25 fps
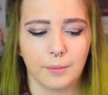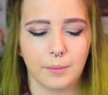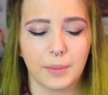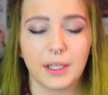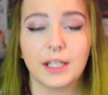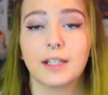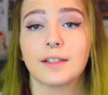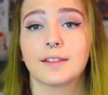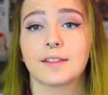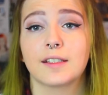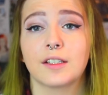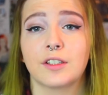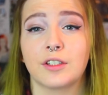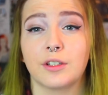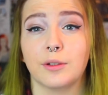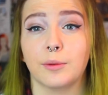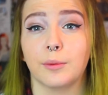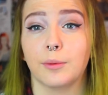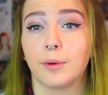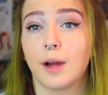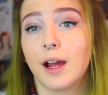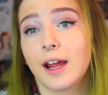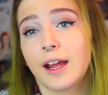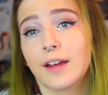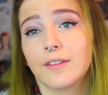Because I
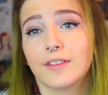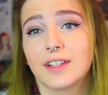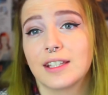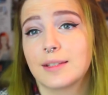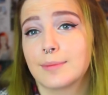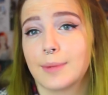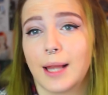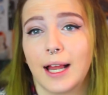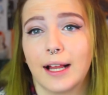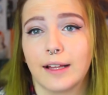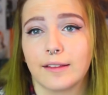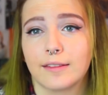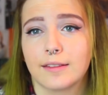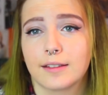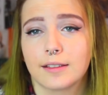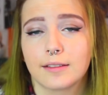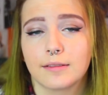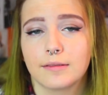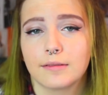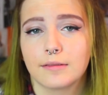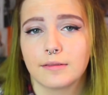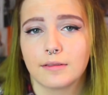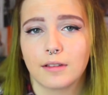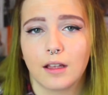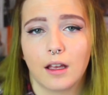do. I have these
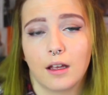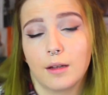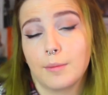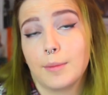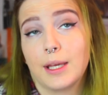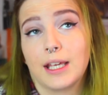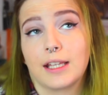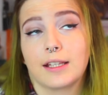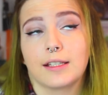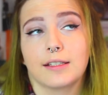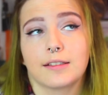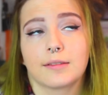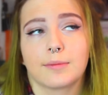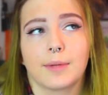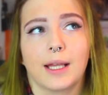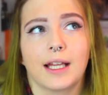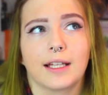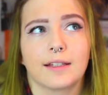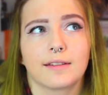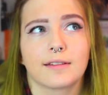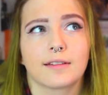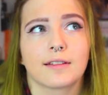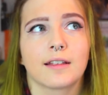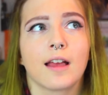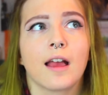plans. I make these
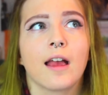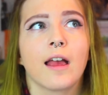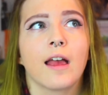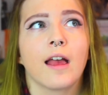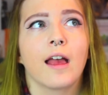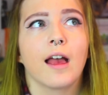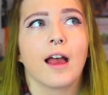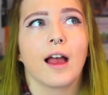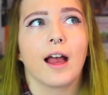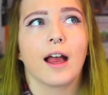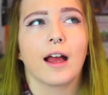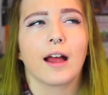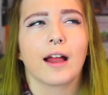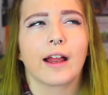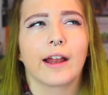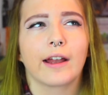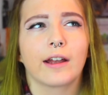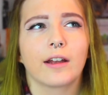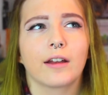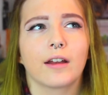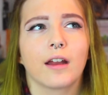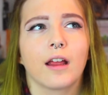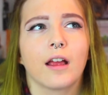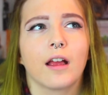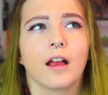plans.
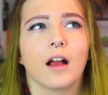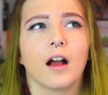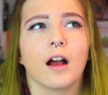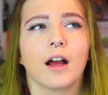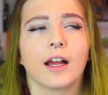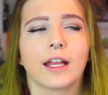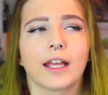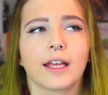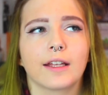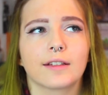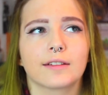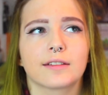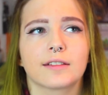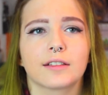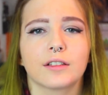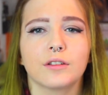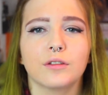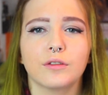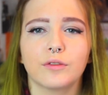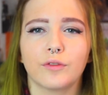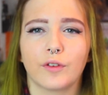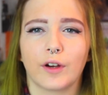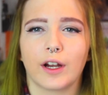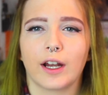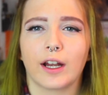And I get
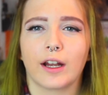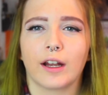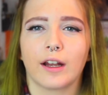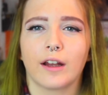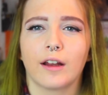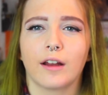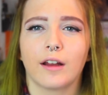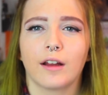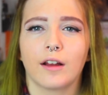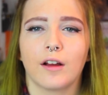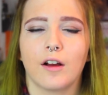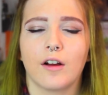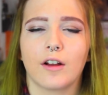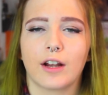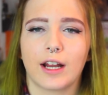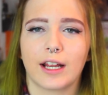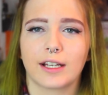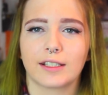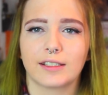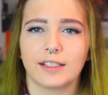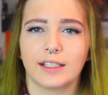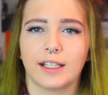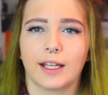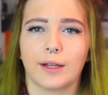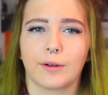so far on
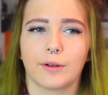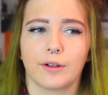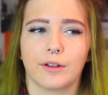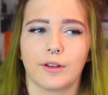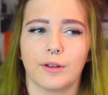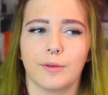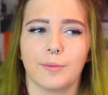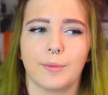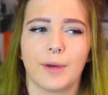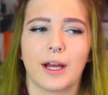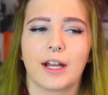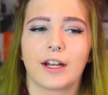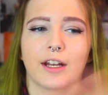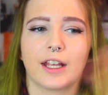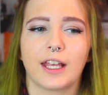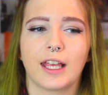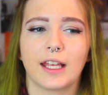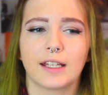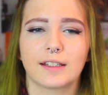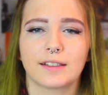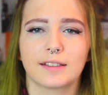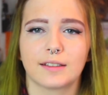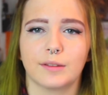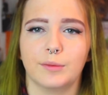acting out on them and I get